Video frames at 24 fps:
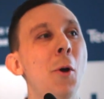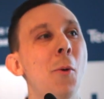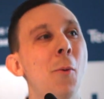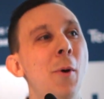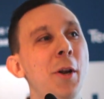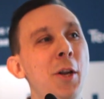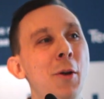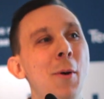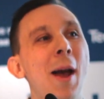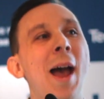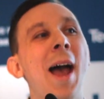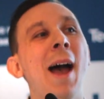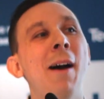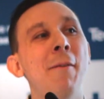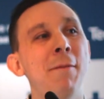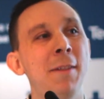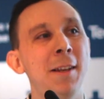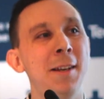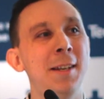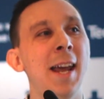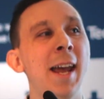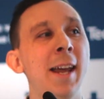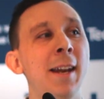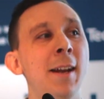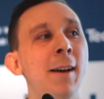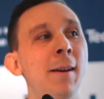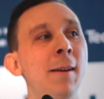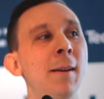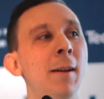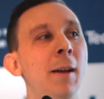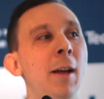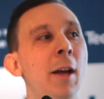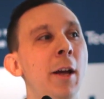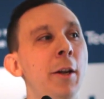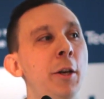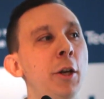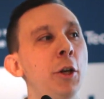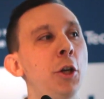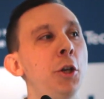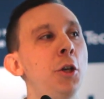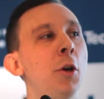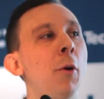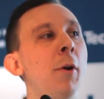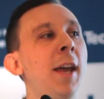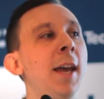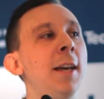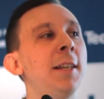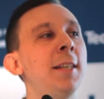when you have the data, to
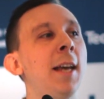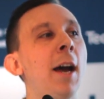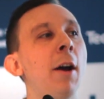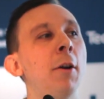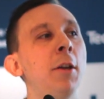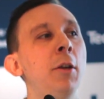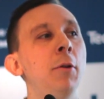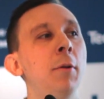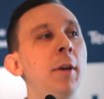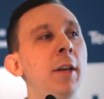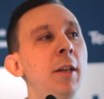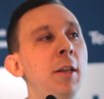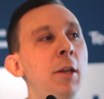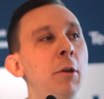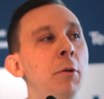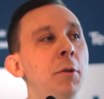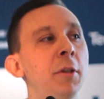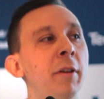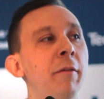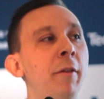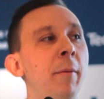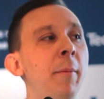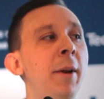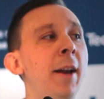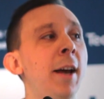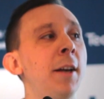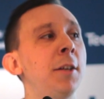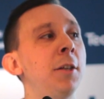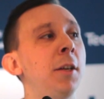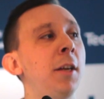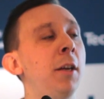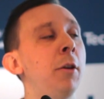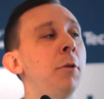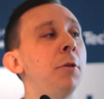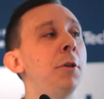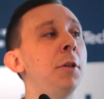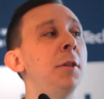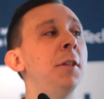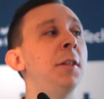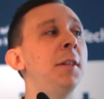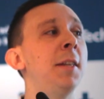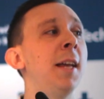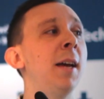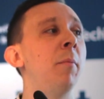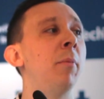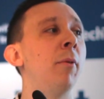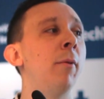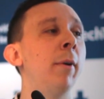showcase how you can use it from an execution
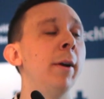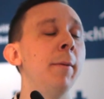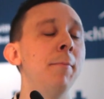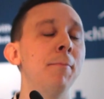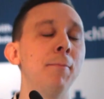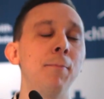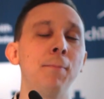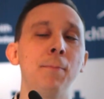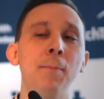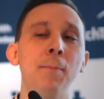standpoint.